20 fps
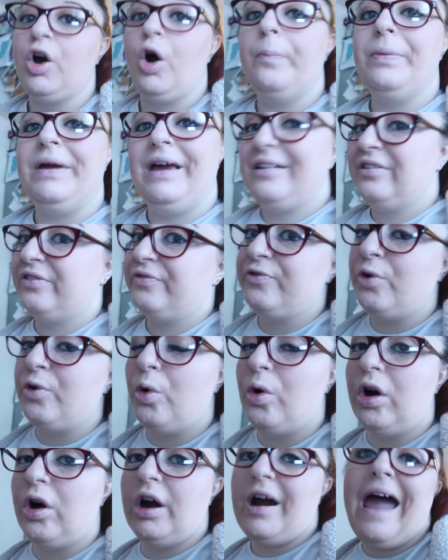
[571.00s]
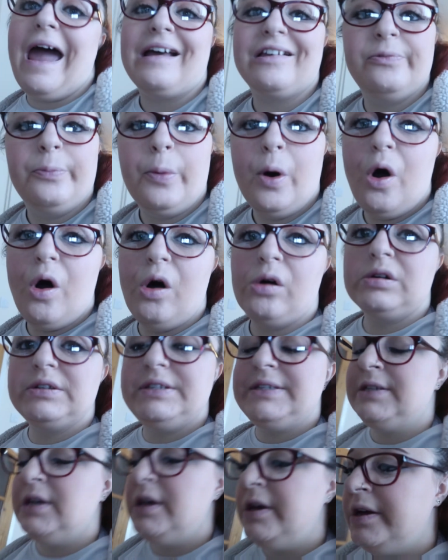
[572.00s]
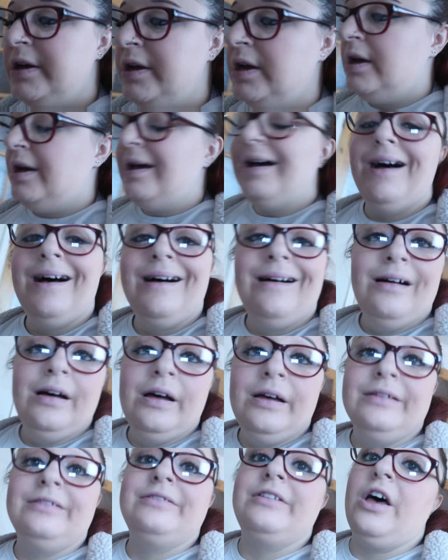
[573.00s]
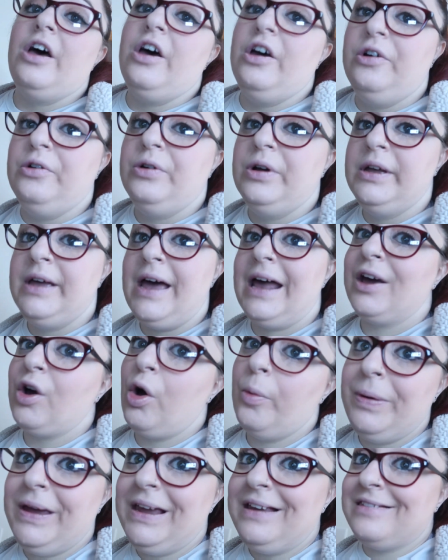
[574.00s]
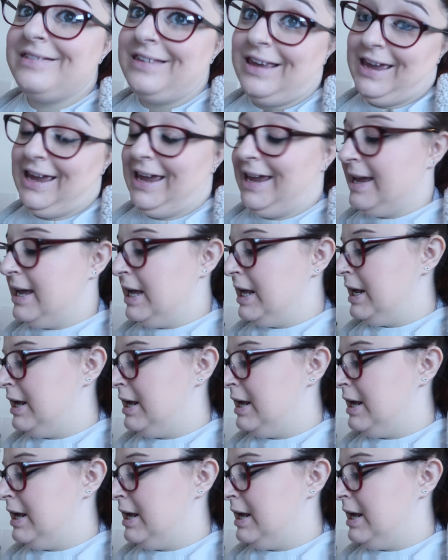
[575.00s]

got PS4, Xbox, so, and I got PC,